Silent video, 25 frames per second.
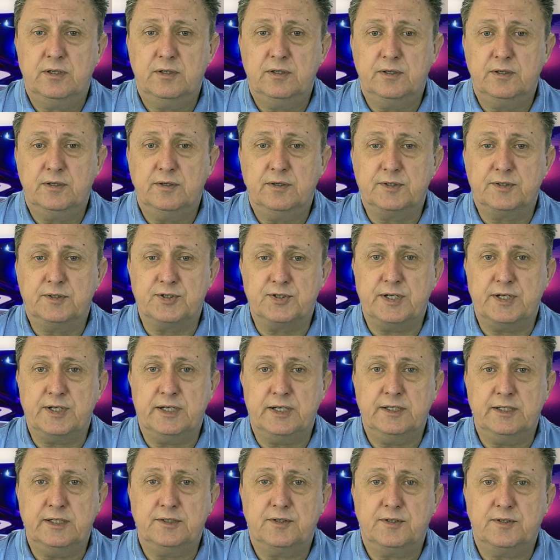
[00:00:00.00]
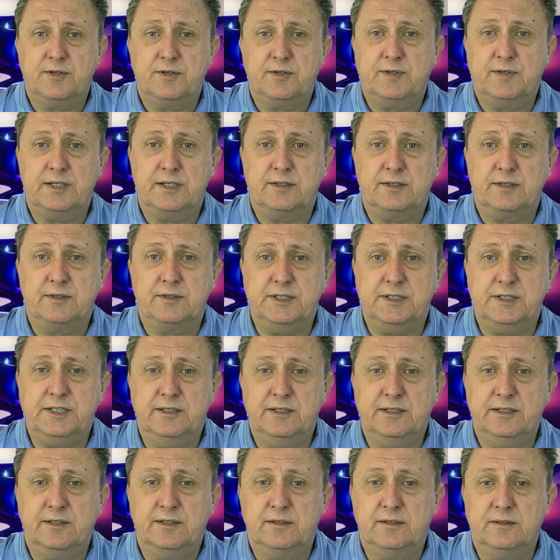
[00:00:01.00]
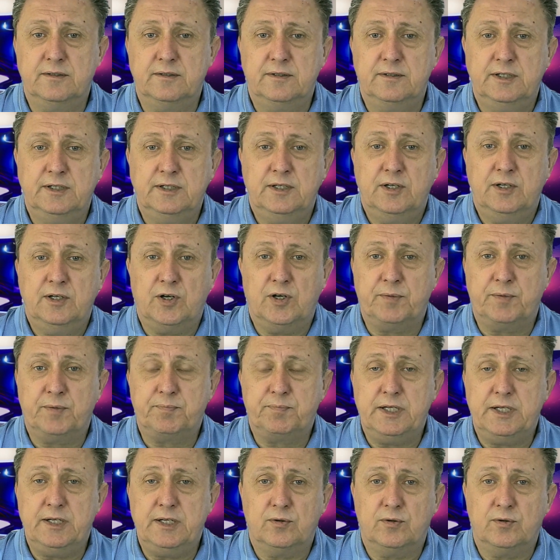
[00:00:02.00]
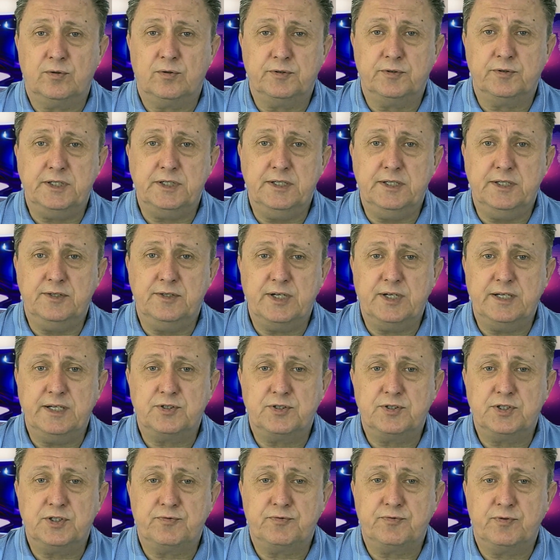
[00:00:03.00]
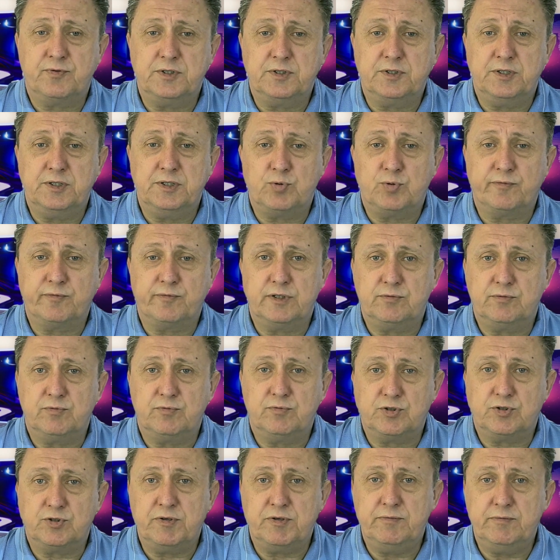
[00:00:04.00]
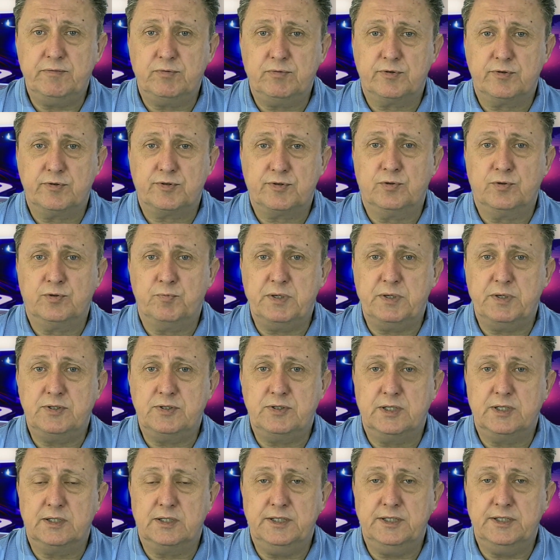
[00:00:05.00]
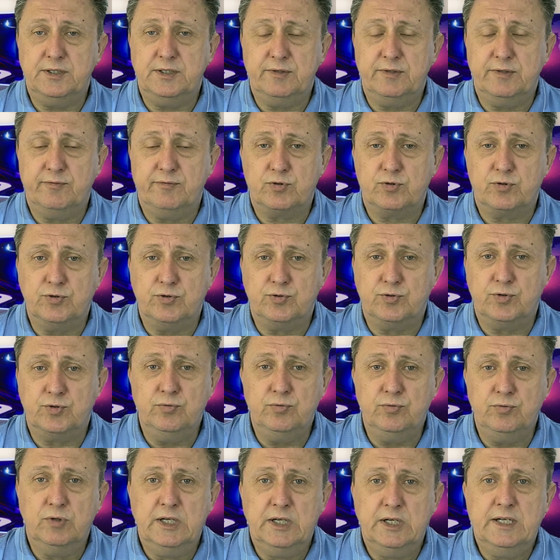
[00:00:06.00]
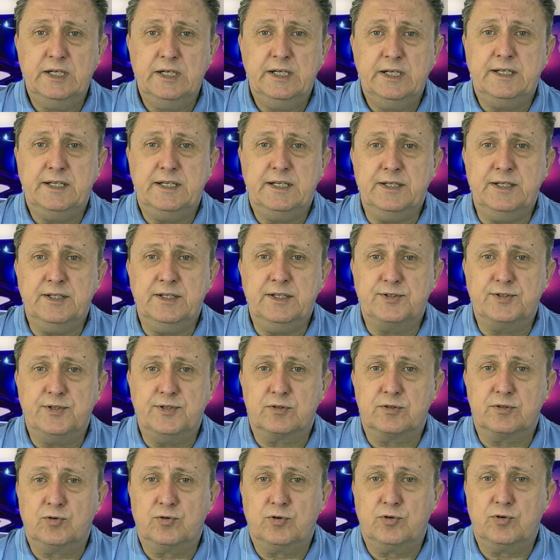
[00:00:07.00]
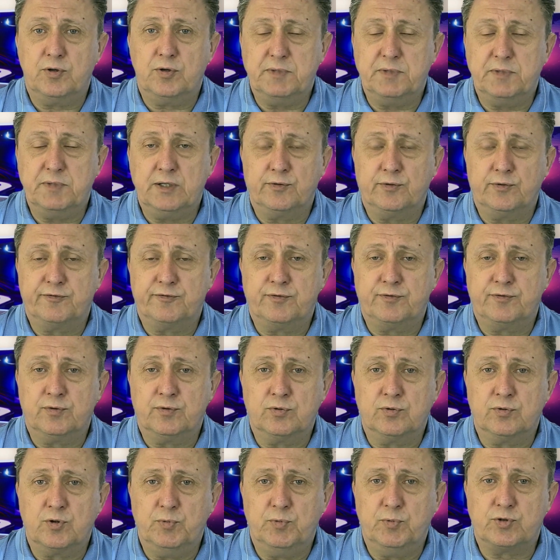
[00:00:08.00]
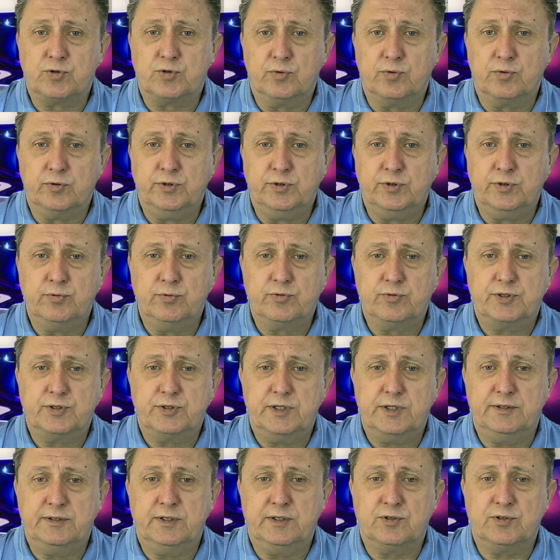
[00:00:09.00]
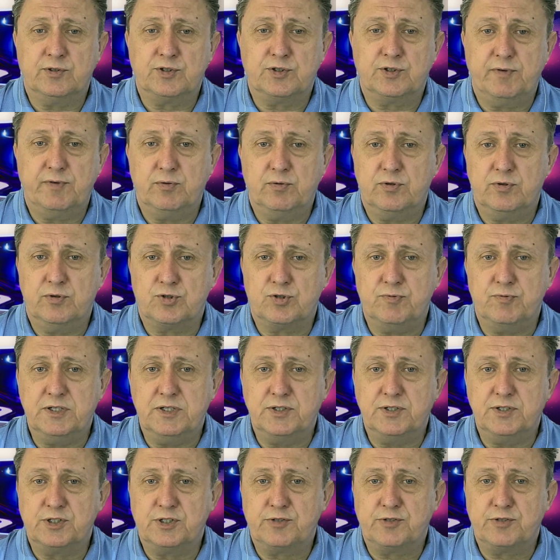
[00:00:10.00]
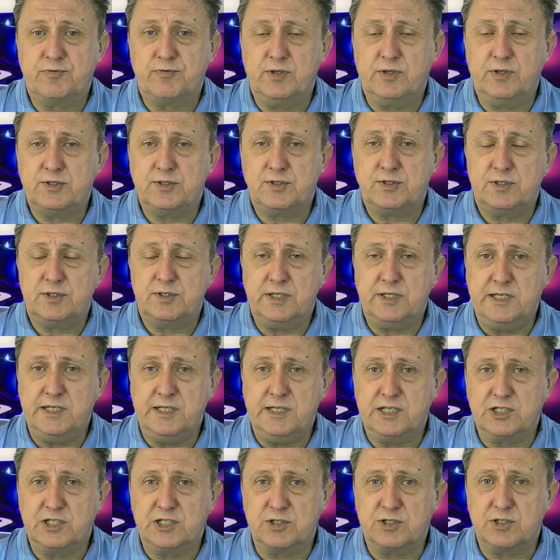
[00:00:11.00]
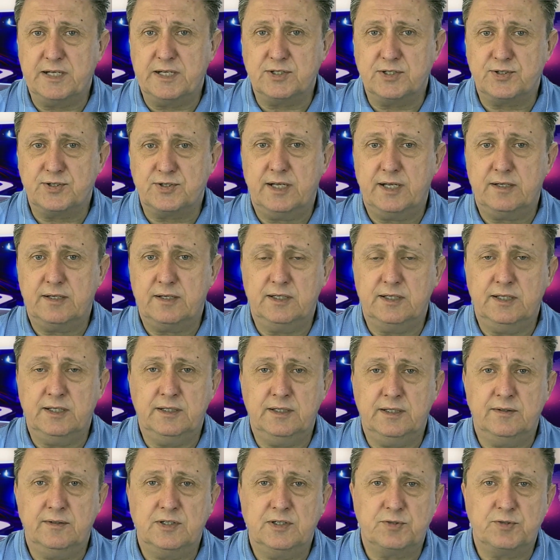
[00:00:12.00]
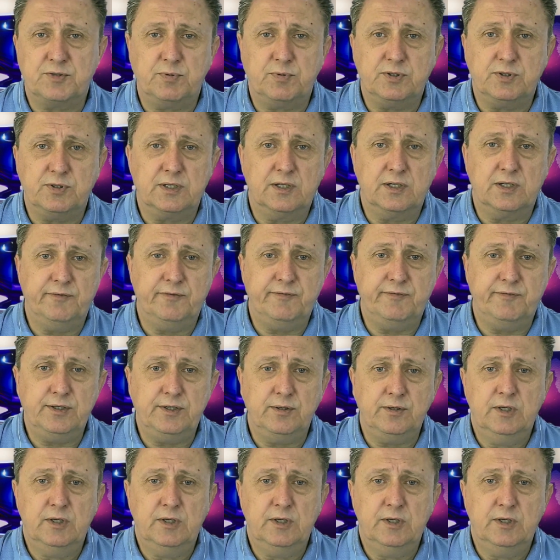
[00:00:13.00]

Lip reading: decided that the update or the changes for the profit retriever, so basically the version 2, is not coming out for commercial use, and there's various reasons for this. He explains that in this particular video,